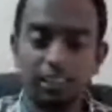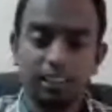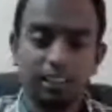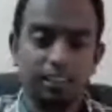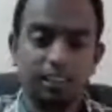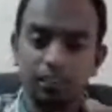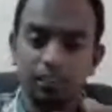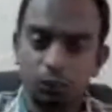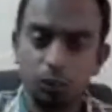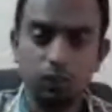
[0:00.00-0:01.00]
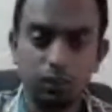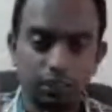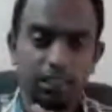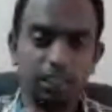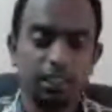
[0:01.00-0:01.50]
Like Facebook is
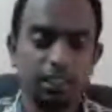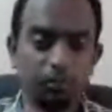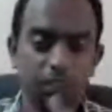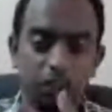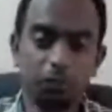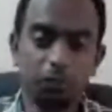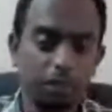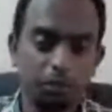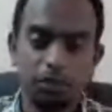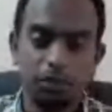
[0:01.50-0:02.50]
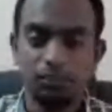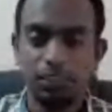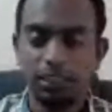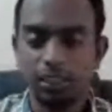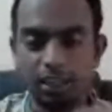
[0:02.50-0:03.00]
generating petabyte of data,
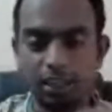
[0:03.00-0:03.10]
and